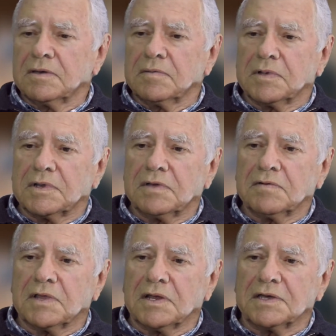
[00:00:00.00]
But
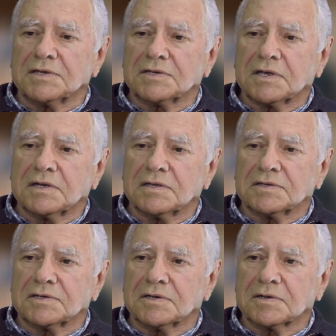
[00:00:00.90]
nevertheless, under the
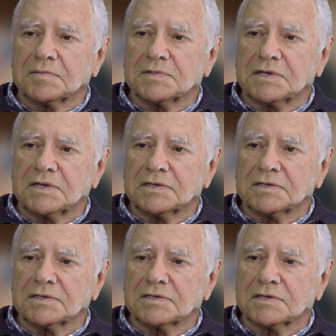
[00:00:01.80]

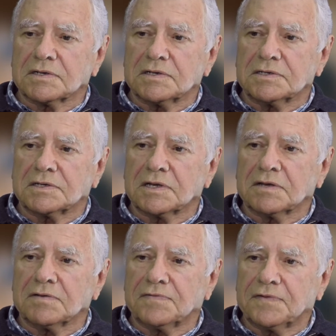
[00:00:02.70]
circumstances, he's done
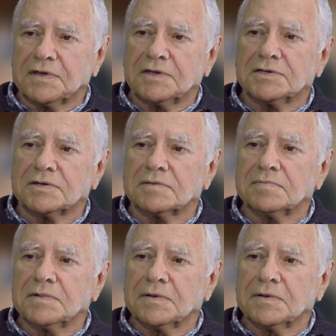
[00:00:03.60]
a fair job.